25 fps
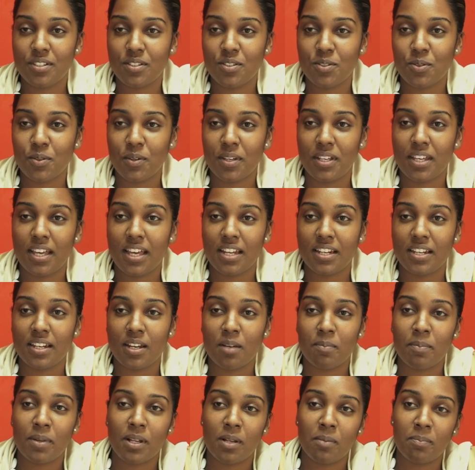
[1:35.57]
So he ended
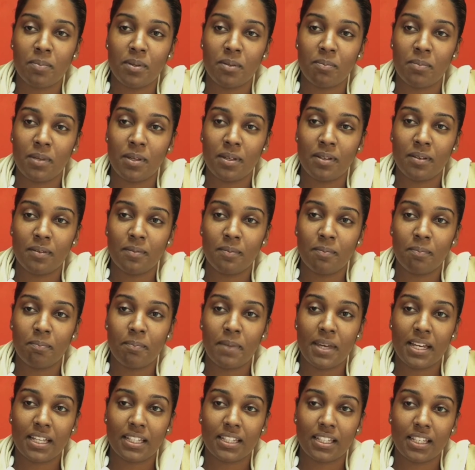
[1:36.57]
up helping me
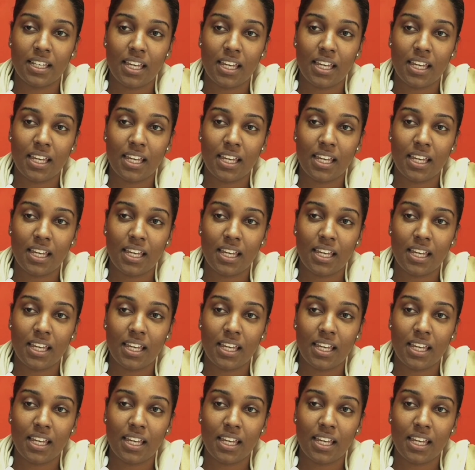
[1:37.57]
bake the